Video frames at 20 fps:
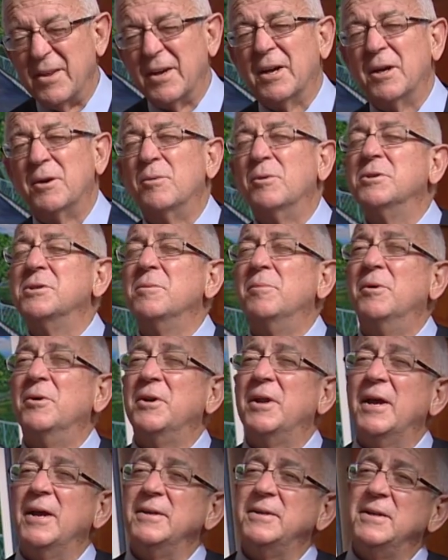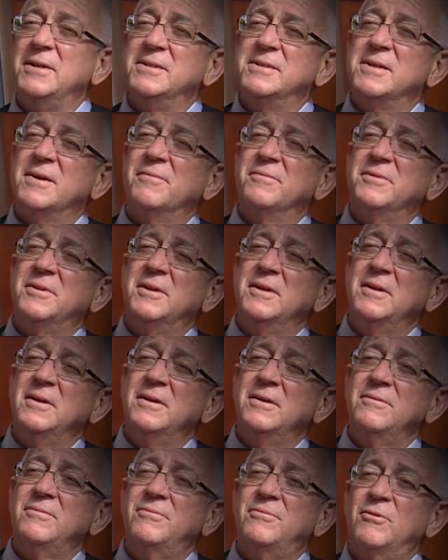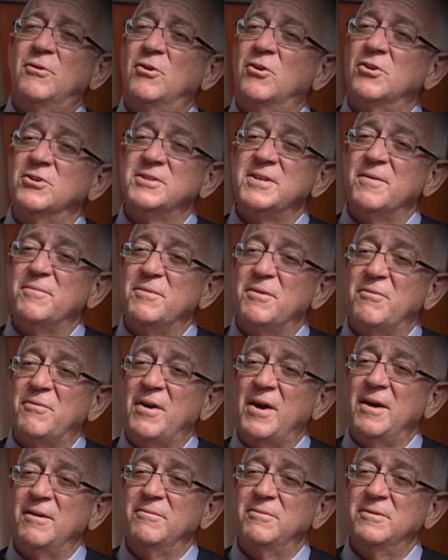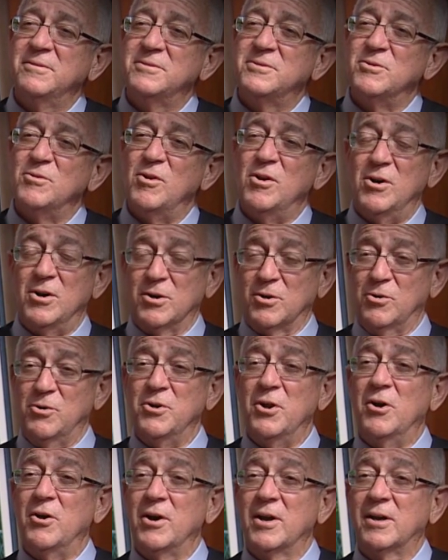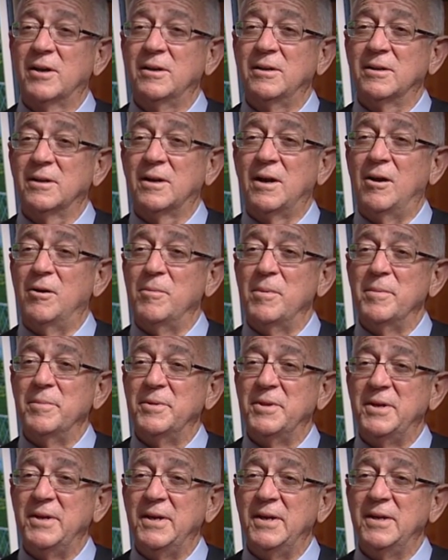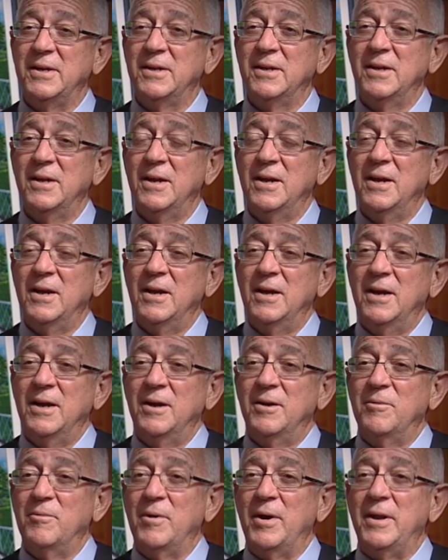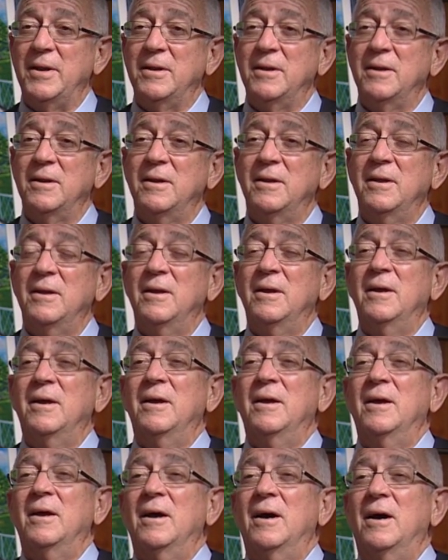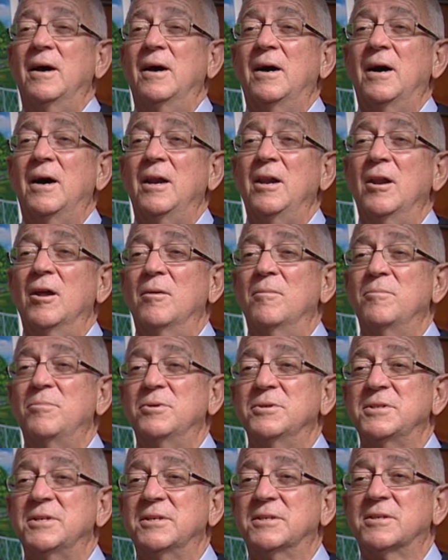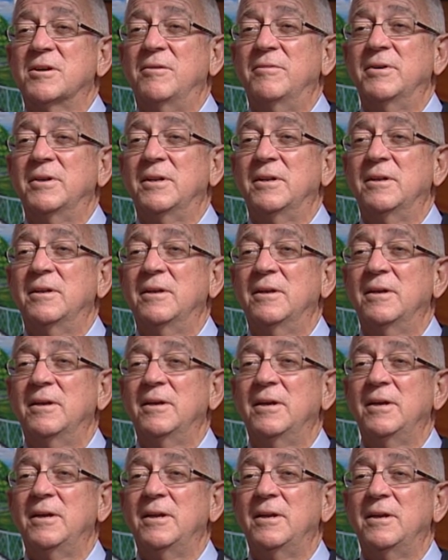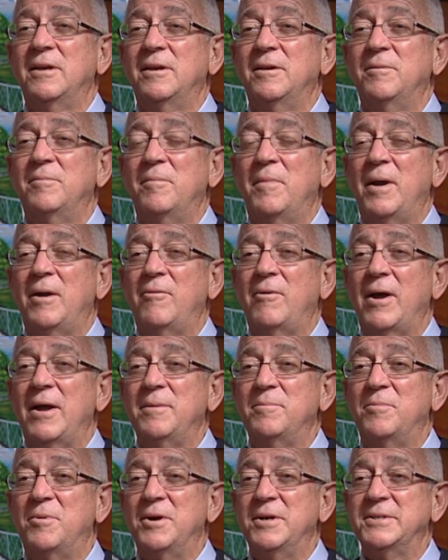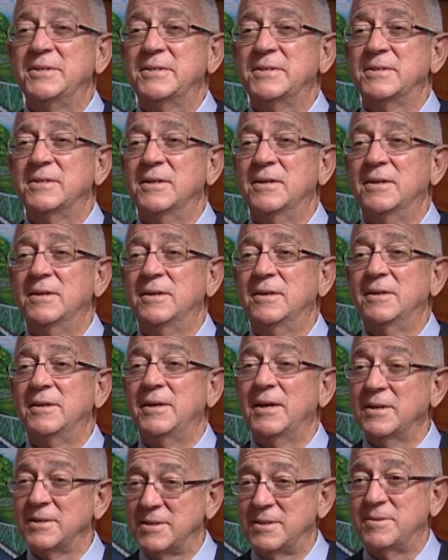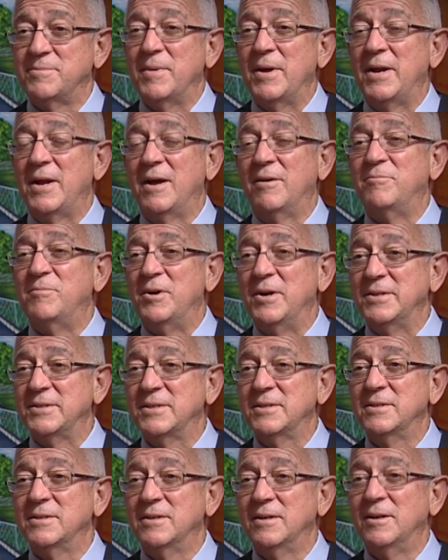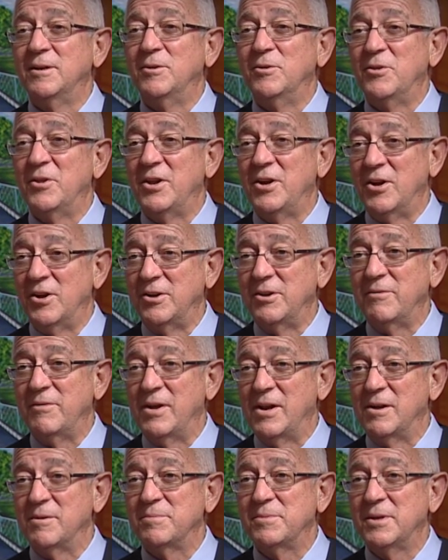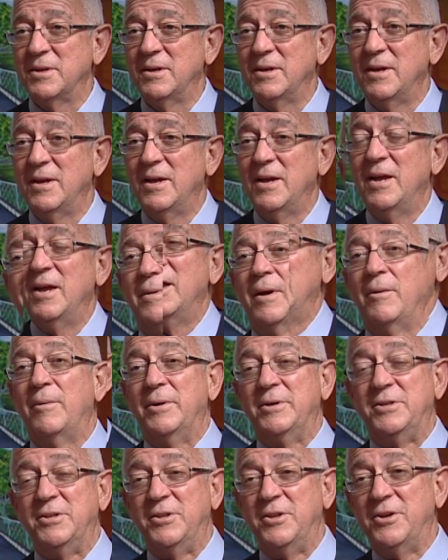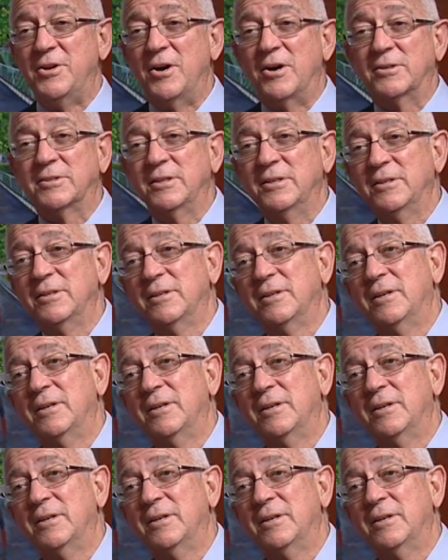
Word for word: think it was about 1974 or 75, so long ago now, I can't remember the date, when a lump was discovered in my right breast. Yes, men have breasts, although they're not developed. I went to the doctor